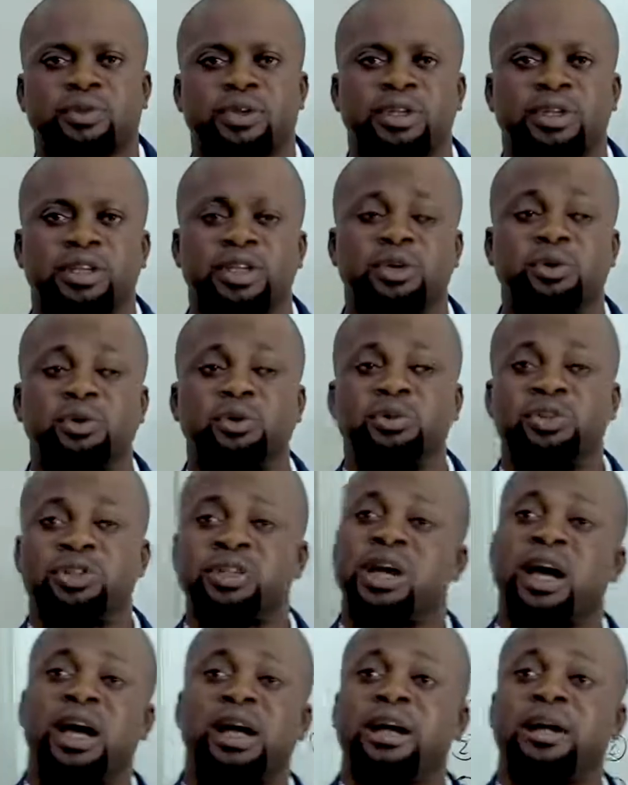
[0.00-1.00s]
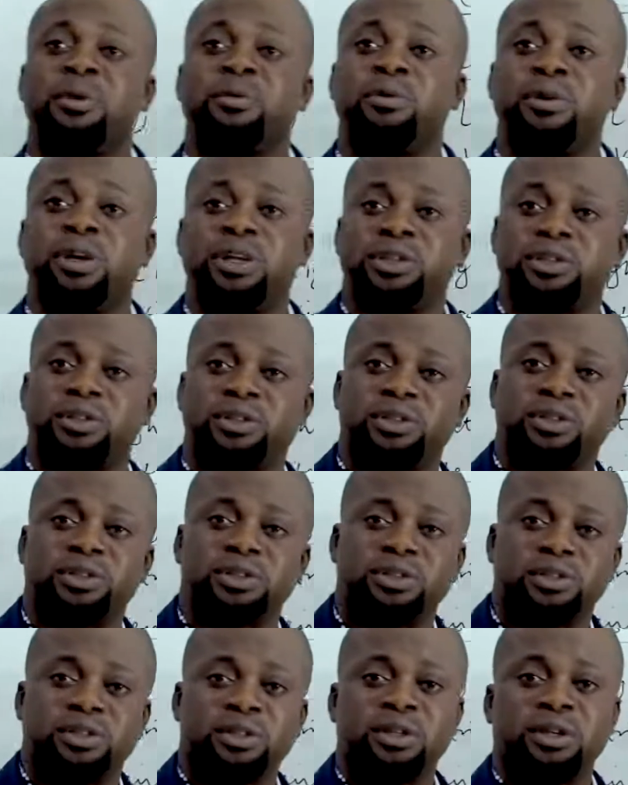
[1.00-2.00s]
the rules and regulations.
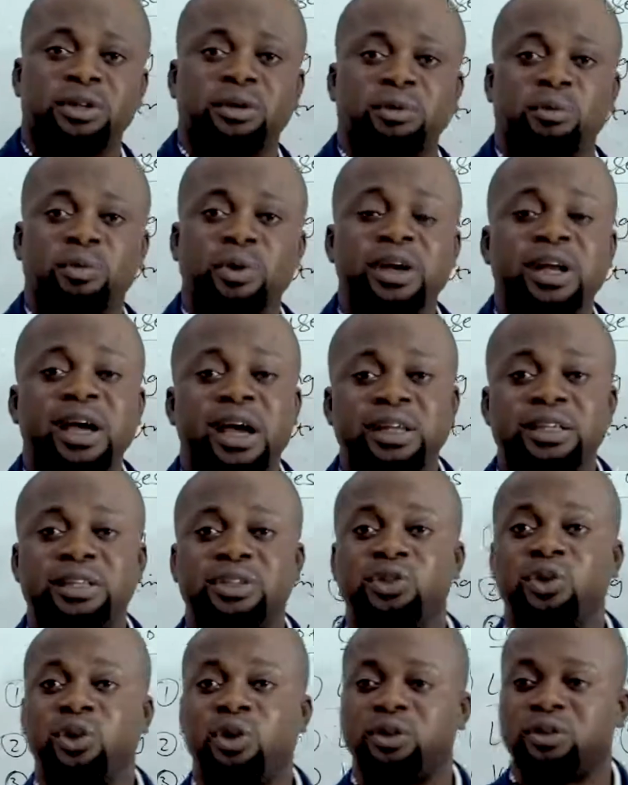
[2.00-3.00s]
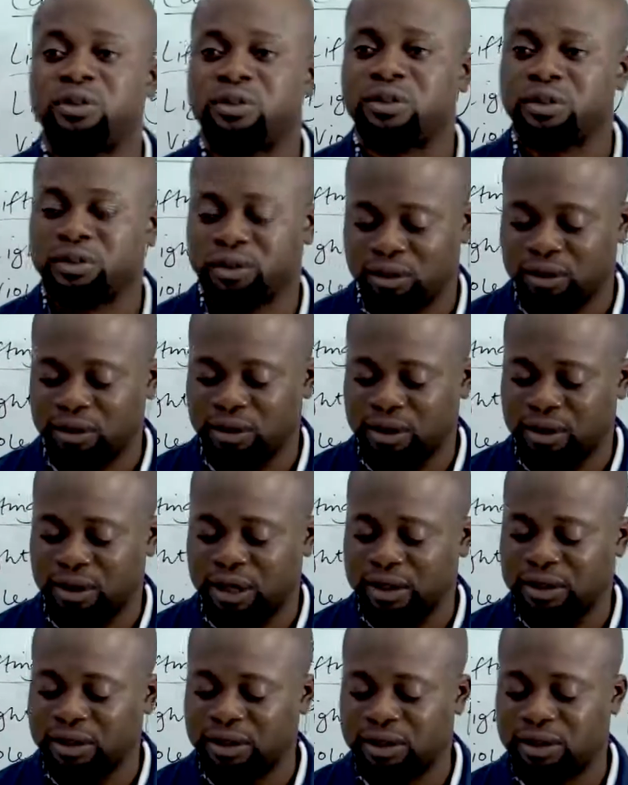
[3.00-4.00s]
When that is done,
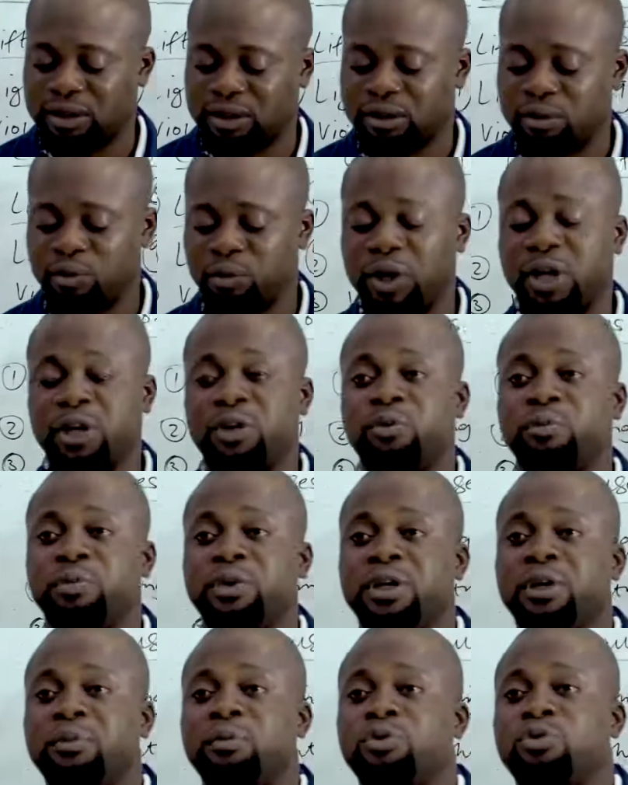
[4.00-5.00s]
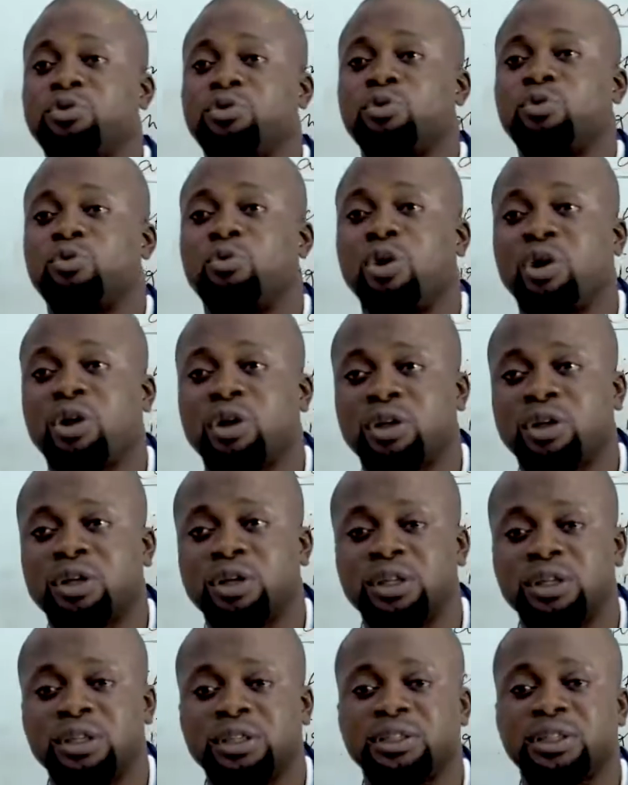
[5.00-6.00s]
that is where you'll be able to walk
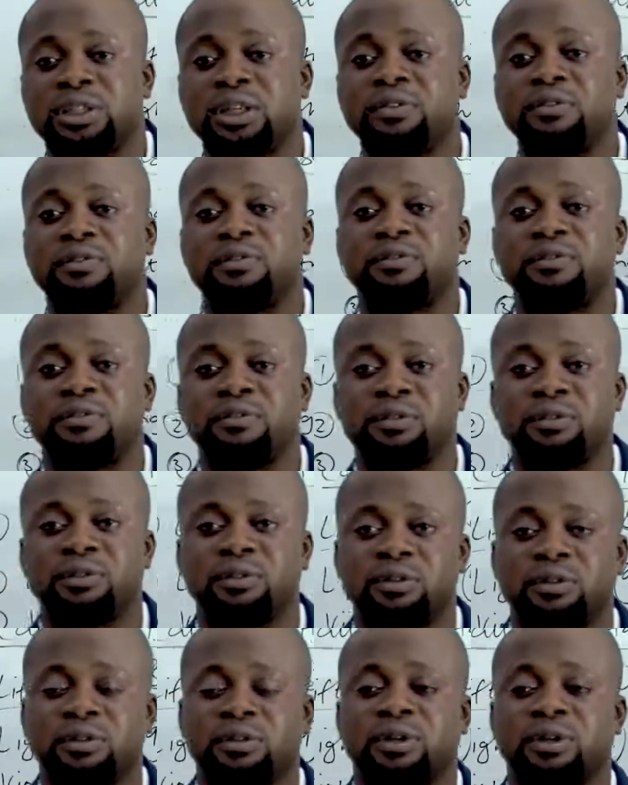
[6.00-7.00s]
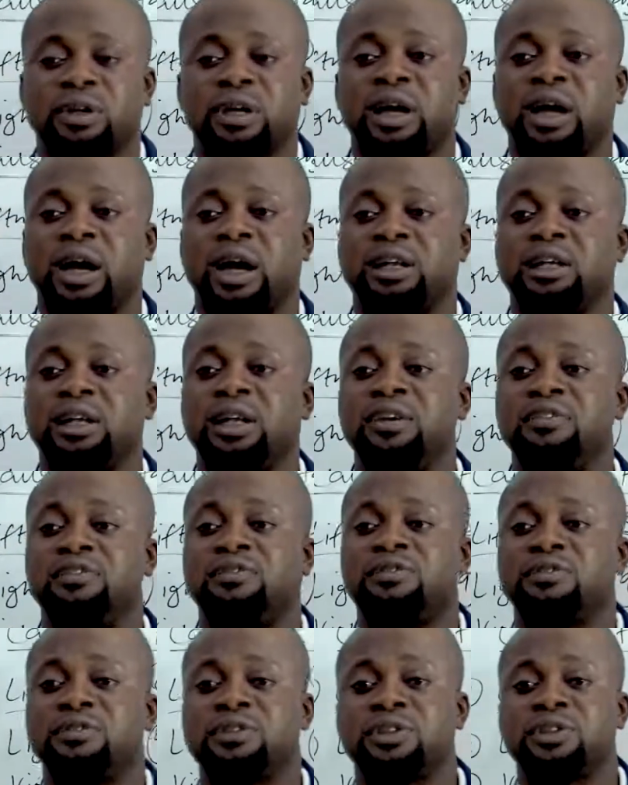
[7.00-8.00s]
safe and live
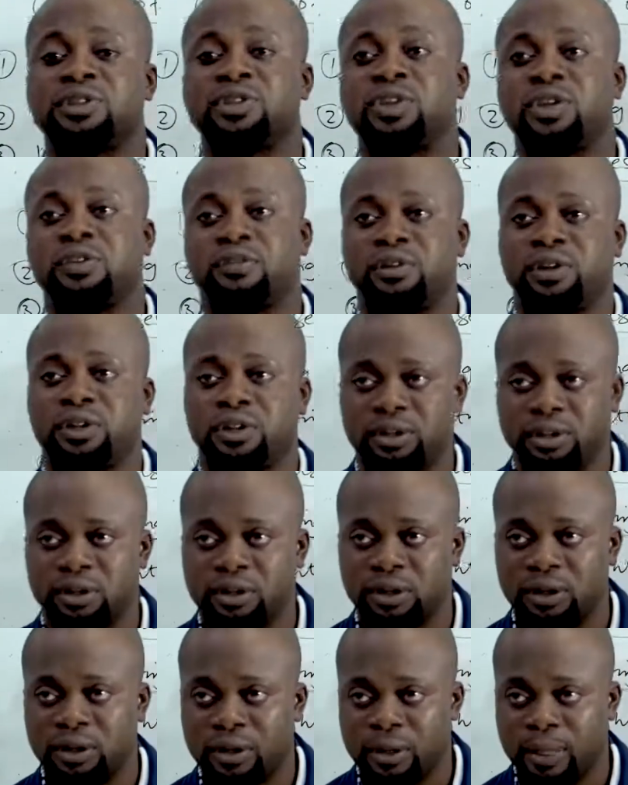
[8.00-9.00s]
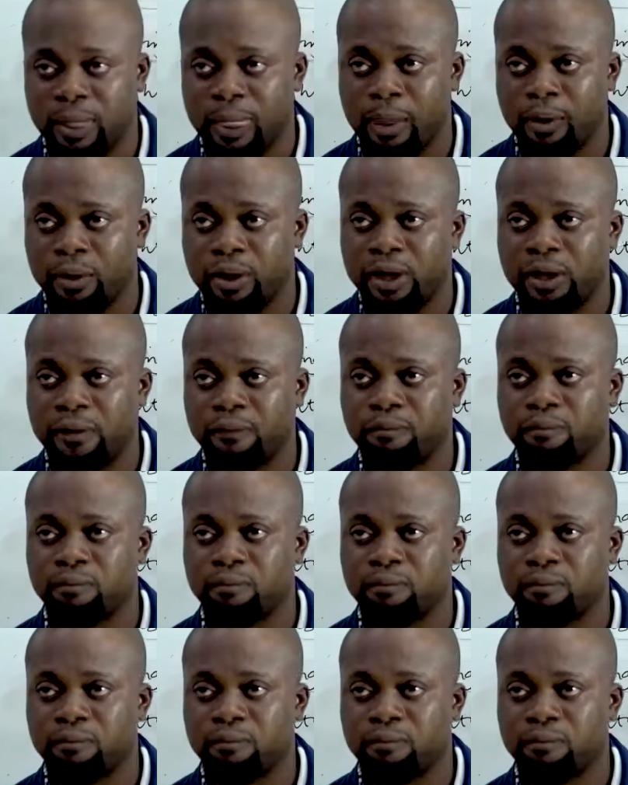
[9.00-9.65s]
safely. Okay?